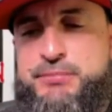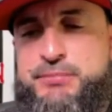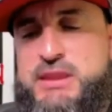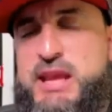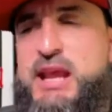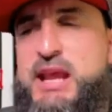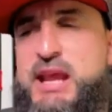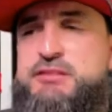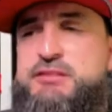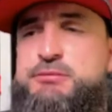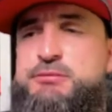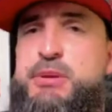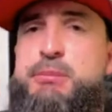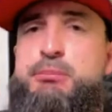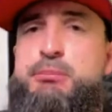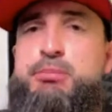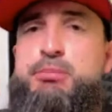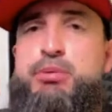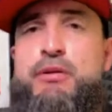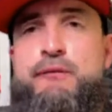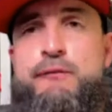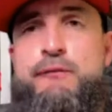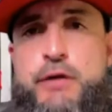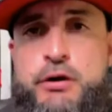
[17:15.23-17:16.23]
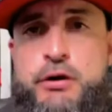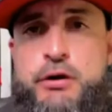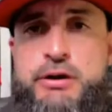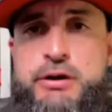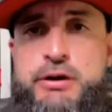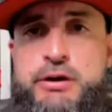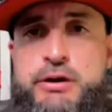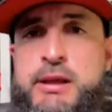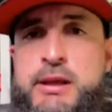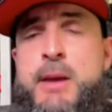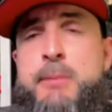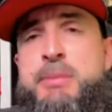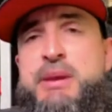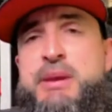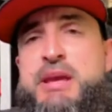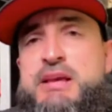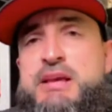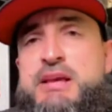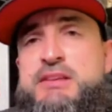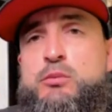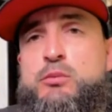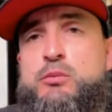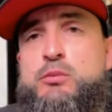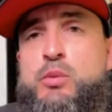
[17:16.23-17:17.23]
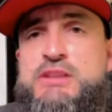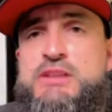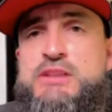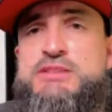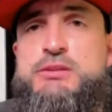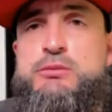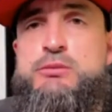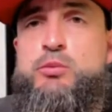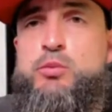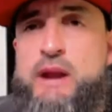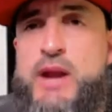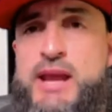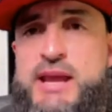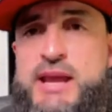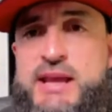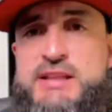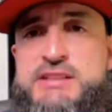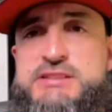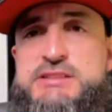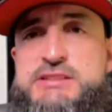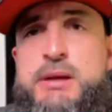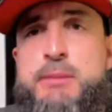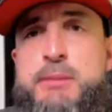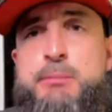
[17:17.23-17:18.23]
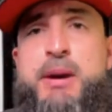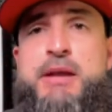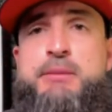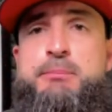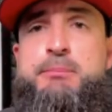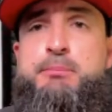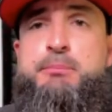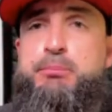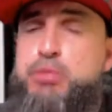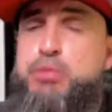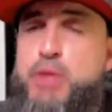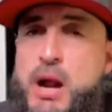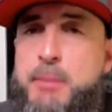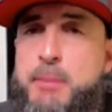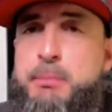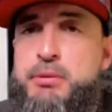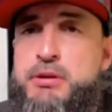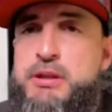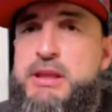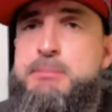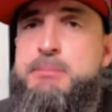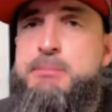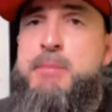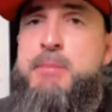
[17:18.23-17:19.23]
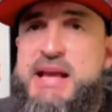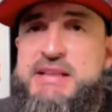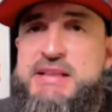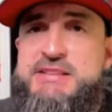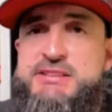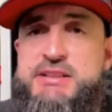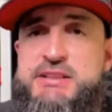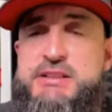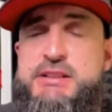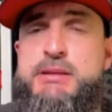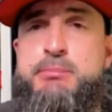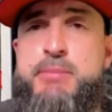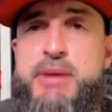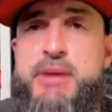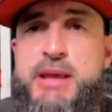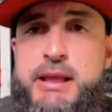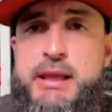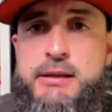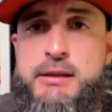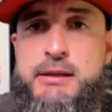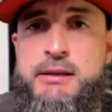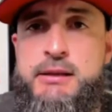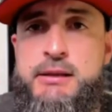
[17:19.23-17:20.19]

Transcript: that has been perverted because it wasn't raised by properly masculine men.